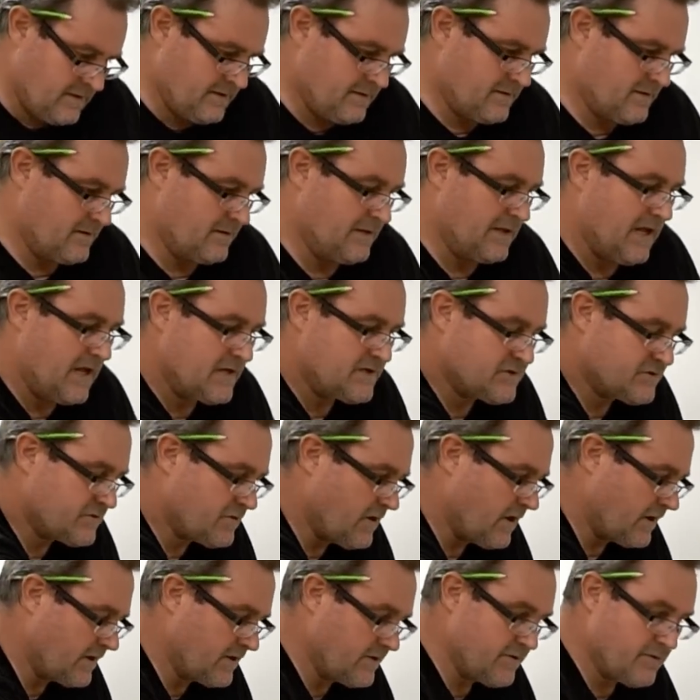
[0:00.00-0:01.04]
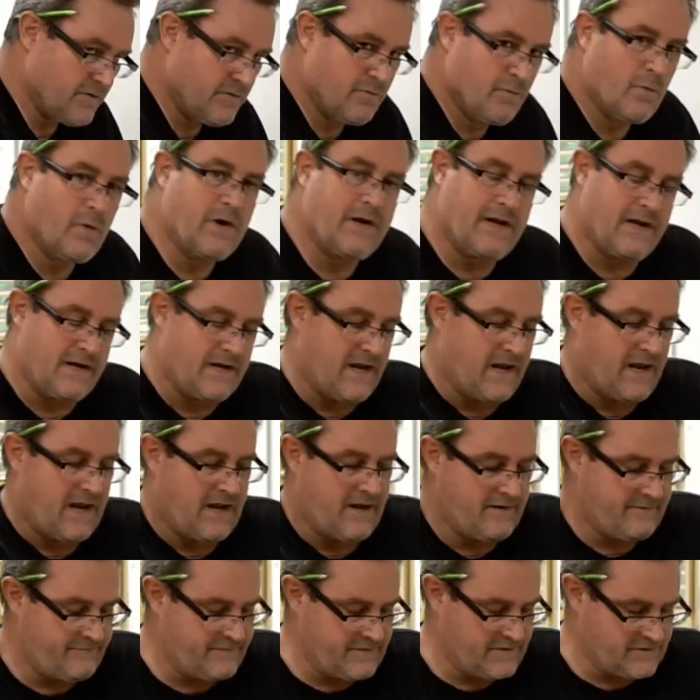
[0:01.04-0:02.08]
They're a lot stronger than
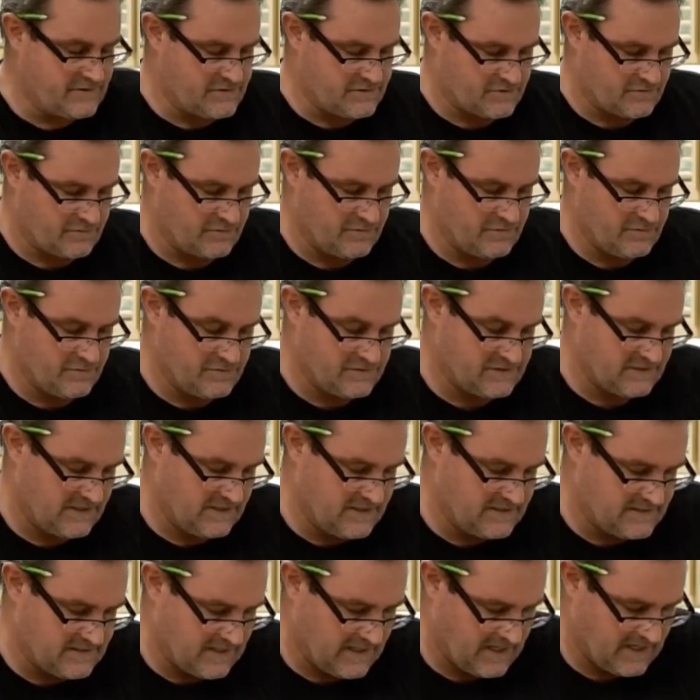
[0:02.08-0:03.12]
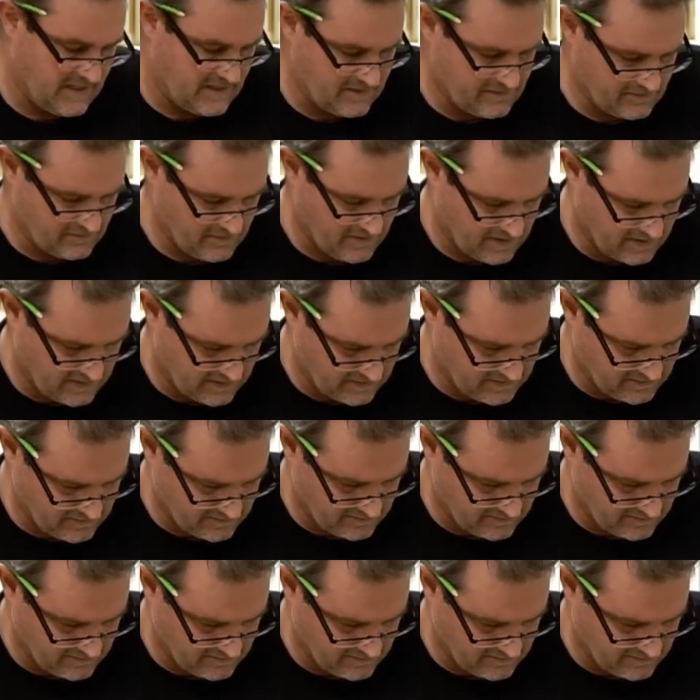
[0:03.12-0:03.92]
1.5-inch screws into end grain,